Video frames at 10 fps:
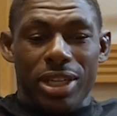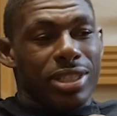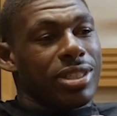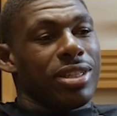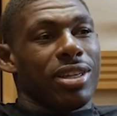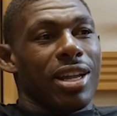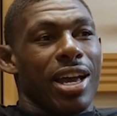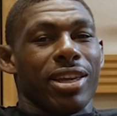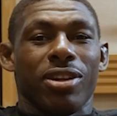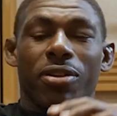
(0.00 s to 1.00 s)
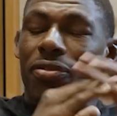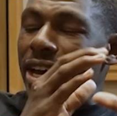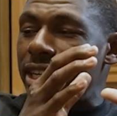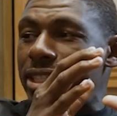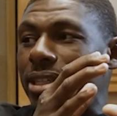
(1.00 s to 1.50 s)
this like little
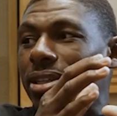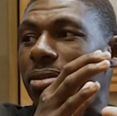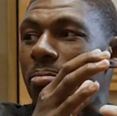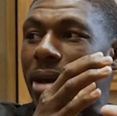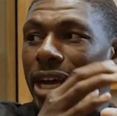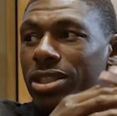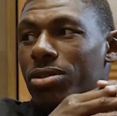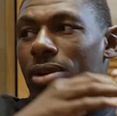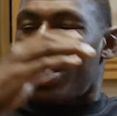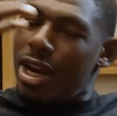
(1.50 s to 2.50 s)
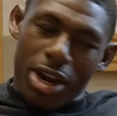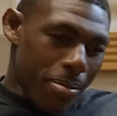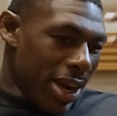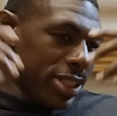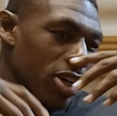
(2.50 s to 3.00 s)
fantasy matchup, right?
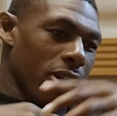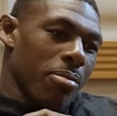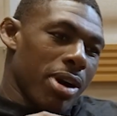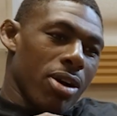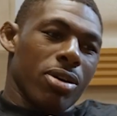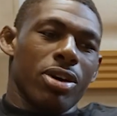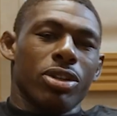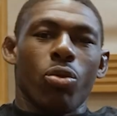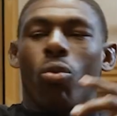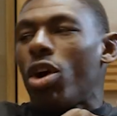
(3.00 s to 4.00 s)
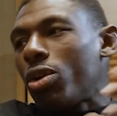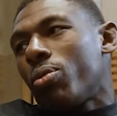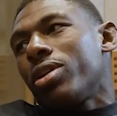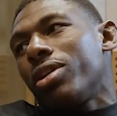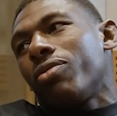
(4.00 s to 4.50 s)
Everybody talking about the one
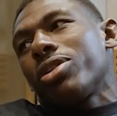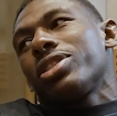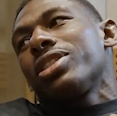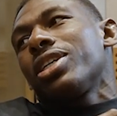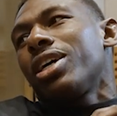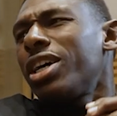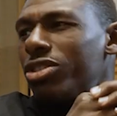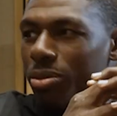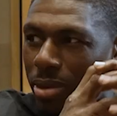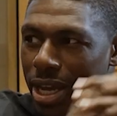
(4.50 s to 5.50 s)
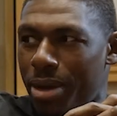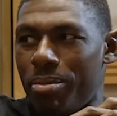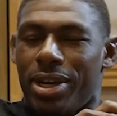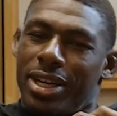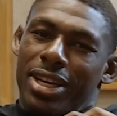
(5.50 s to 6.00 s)
gorilla versus 100 man,
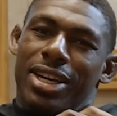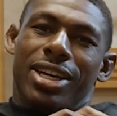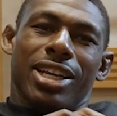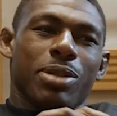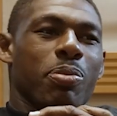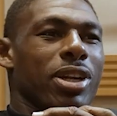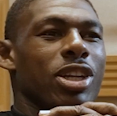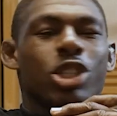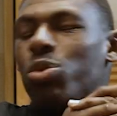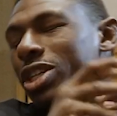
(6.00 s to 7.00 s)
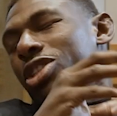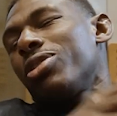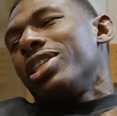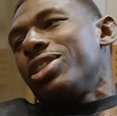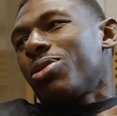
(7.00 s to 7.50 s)
but let's put a little twist
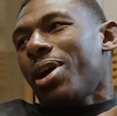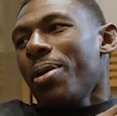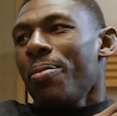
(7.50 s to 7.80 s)
on this, right?